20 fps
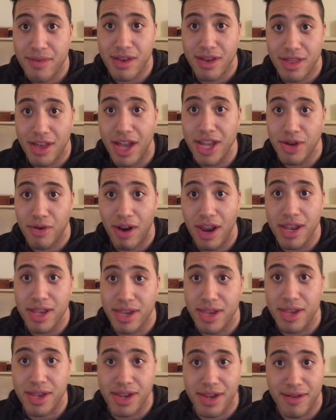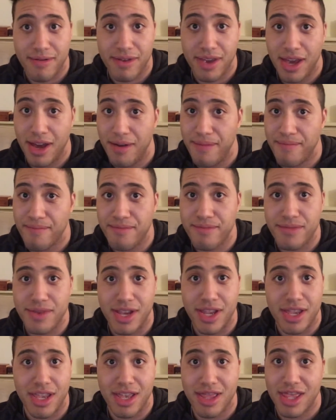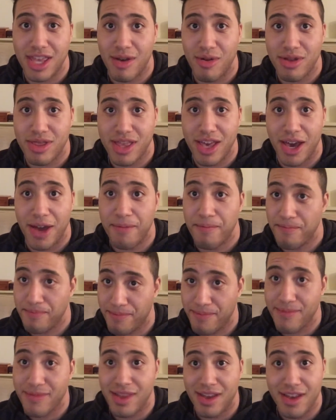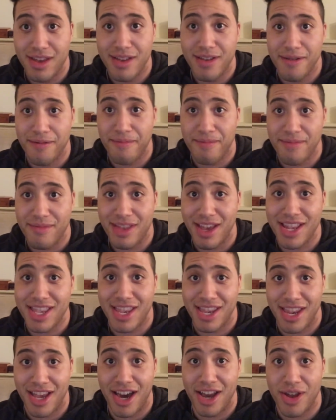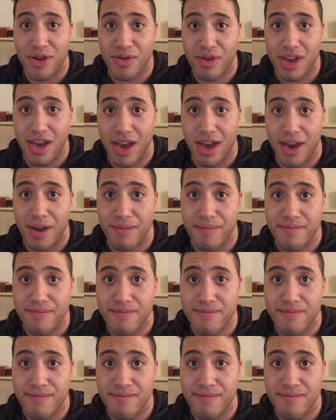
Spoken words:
That's racist. Yep. Just sit there with that. That's not okay.